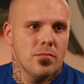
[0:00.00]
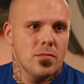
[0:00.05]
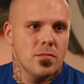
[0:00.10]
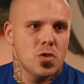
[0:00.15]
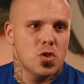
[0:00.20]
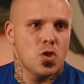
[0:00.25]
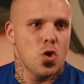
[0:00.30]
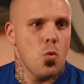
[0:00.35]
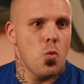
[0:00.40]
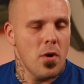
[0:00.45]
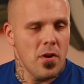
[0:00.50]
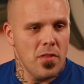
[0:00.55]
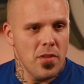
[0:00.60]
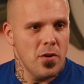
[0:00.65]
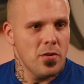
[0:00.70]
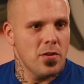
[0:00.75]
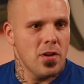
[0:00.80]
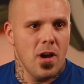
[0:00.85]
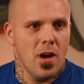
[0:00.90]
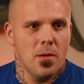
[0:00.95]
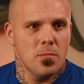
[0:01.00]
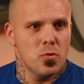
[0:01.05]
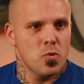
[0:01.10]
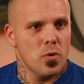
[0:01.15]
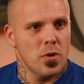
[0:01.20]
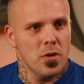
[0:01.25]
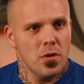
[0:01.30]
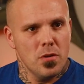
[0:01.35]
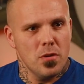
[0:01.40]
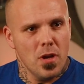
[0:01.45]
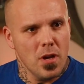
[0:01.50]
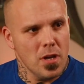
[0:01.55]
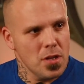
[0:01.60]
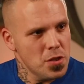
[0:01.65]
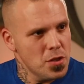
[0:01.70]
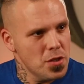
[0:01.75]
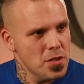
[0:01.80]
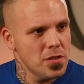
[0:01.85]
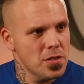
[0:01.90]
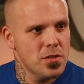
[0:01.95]
So were there times where you
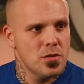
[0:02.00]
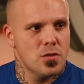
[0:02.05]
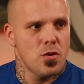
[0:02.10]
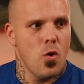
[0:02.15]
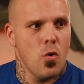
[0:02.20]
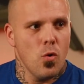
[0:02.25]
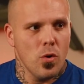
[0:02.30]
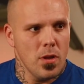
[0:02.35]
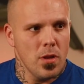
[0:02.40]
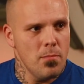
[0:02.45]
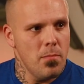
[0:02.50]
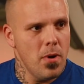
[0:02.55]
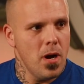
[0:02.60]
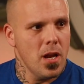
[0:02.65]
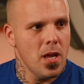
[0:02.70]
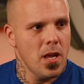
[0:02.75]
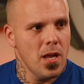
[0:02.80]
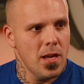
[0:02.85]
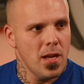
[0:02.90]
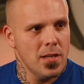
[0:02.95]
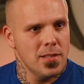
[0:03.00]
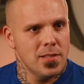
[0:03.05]
guys just totally butt heads?